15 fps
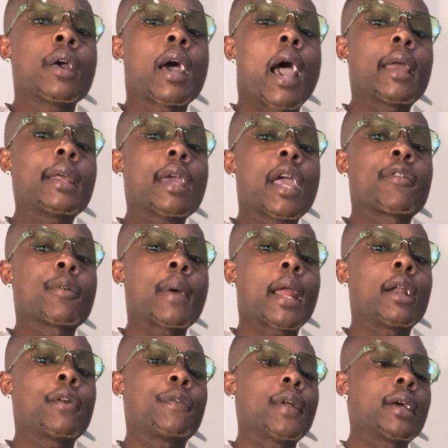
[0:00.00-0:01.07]
I need everybody
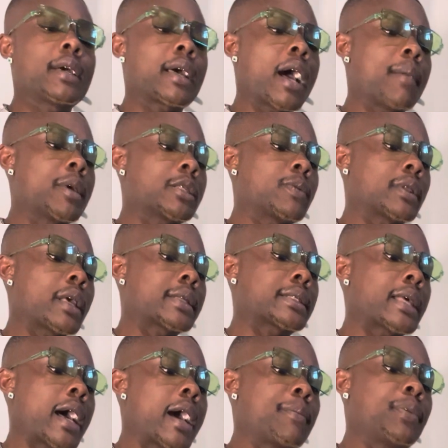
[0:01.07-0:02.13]
to flood the comments with that
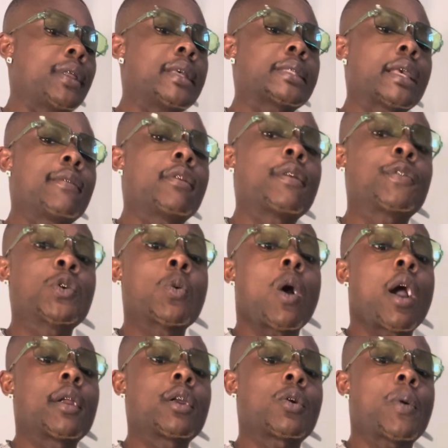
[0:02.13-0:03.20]
sign, please, even if you
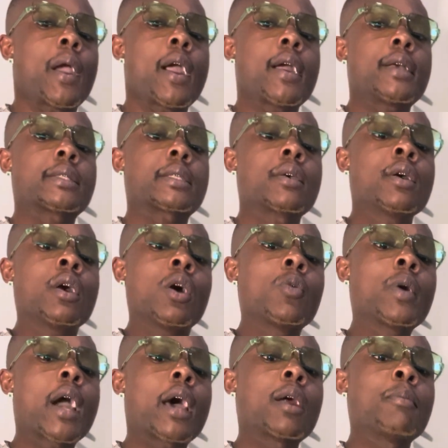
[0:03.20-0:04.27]
are an Aquarius.
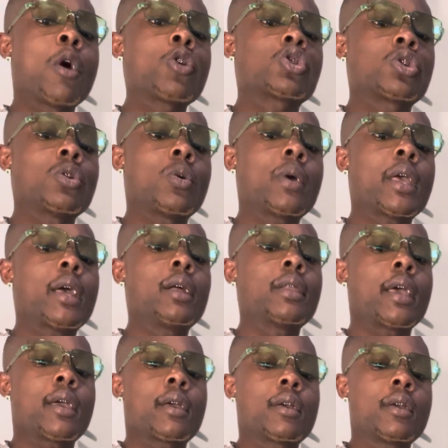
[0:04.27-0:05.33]
We got emotional healing.